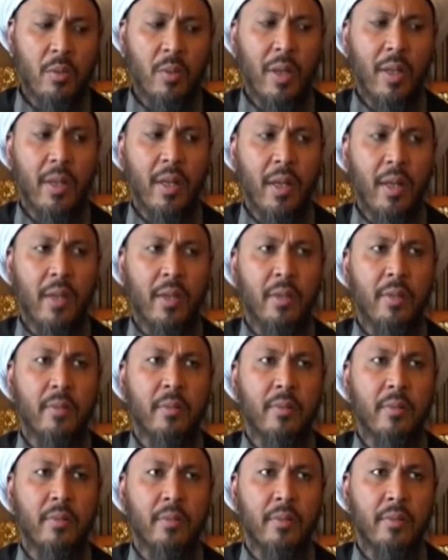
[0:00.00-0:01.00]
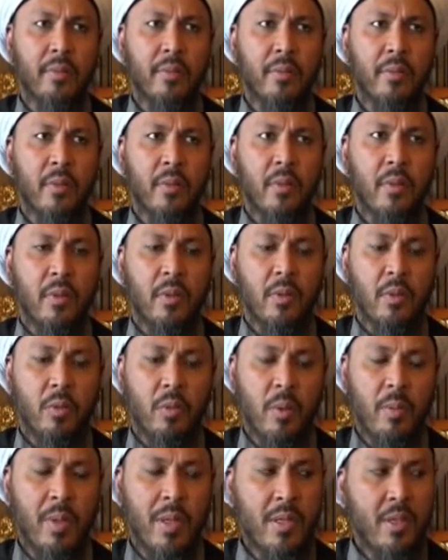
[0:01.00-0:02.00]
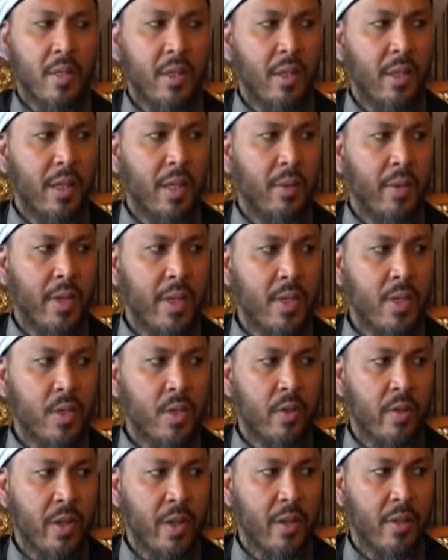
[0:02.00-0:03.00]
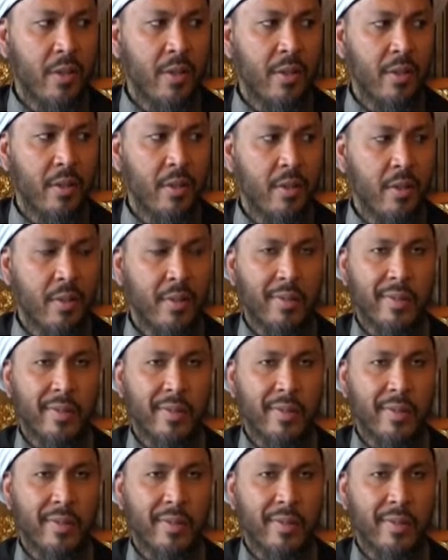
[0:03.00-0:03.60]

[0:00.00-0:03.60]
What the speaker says: On the one hand, we must learn our history